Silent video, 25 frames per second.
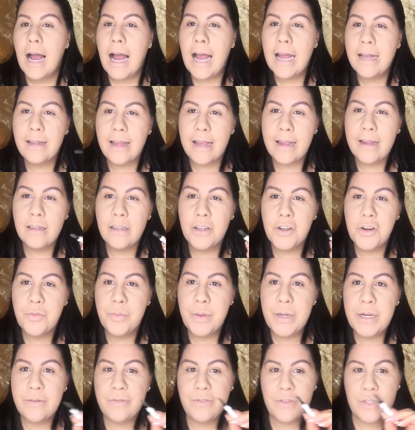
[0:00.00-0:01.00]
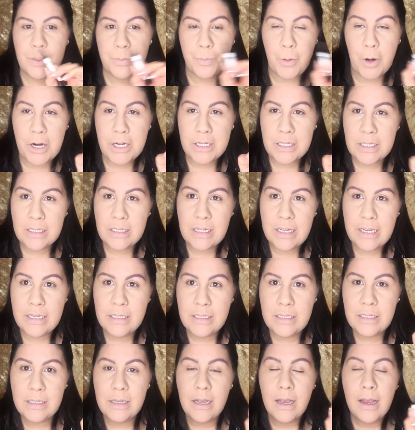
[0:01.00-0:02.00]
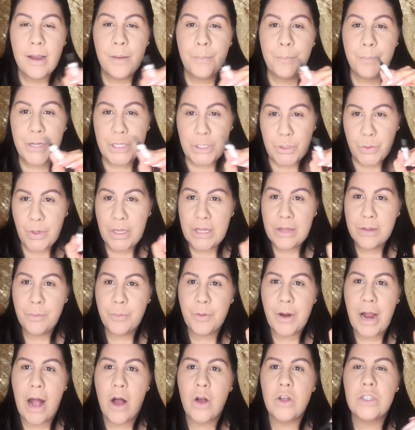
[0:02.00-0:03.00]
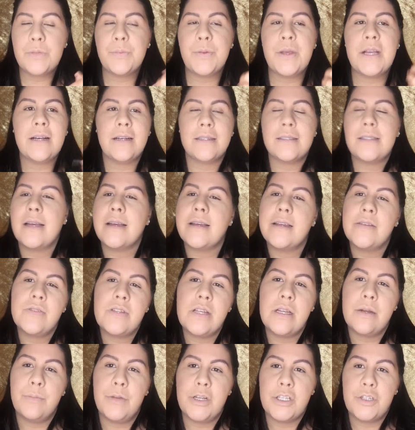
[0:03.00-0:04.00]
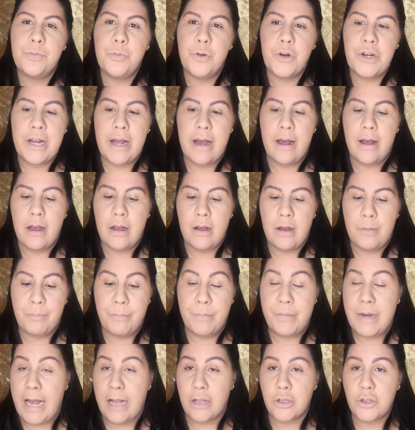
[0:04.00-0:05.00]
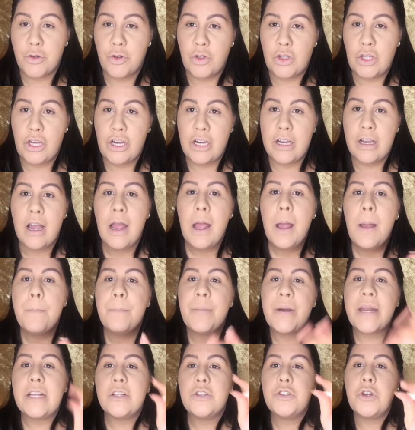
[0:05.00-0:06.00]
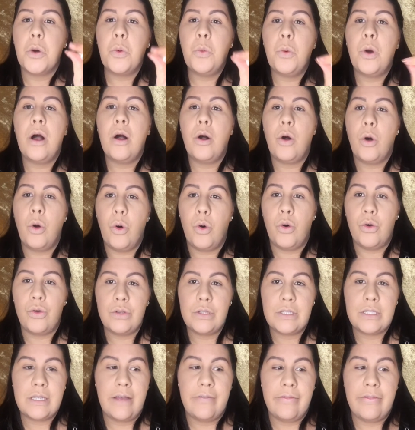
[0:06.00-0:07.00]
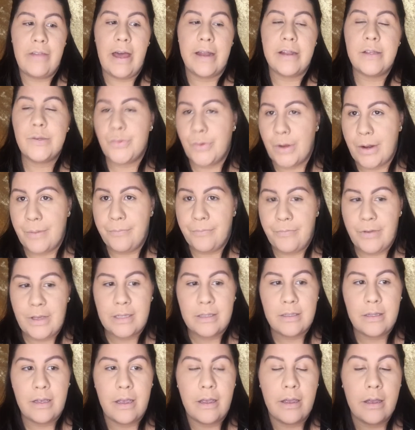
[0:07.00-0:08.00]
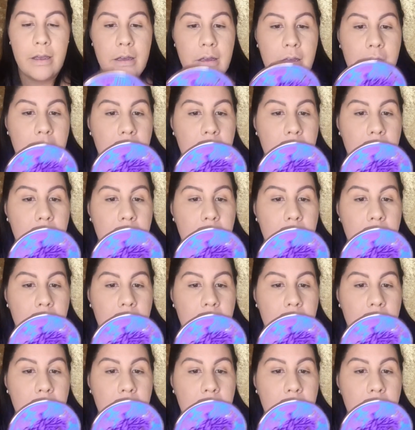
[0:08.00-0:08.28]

I like a little bit of sparseness between the brows because that gives it a much more natural look, but I don't want holes, and that is what I'm fixing.